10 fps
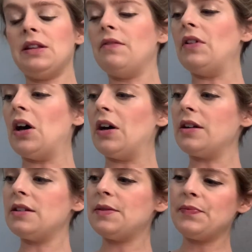the
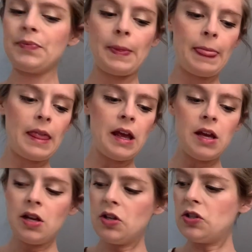vlogs.
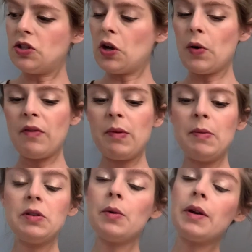So if
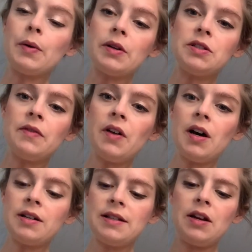people don't want to watch the
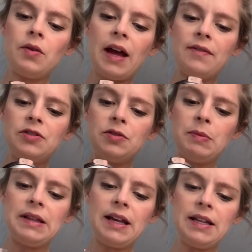vlogs, they don't have to,
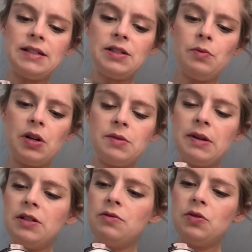but they can still watch
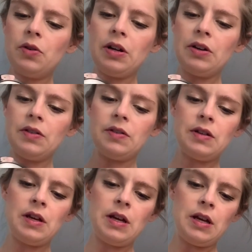my tutorials.
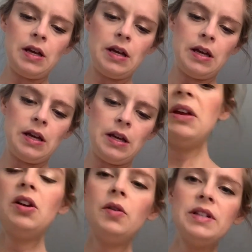Let me
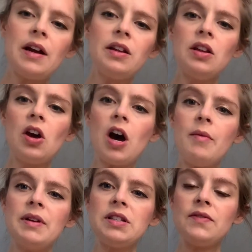know down in the
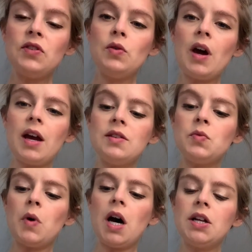comments if you guys
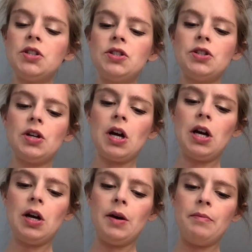watch
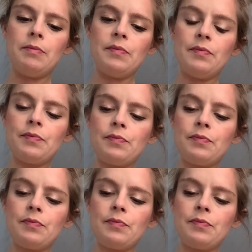um,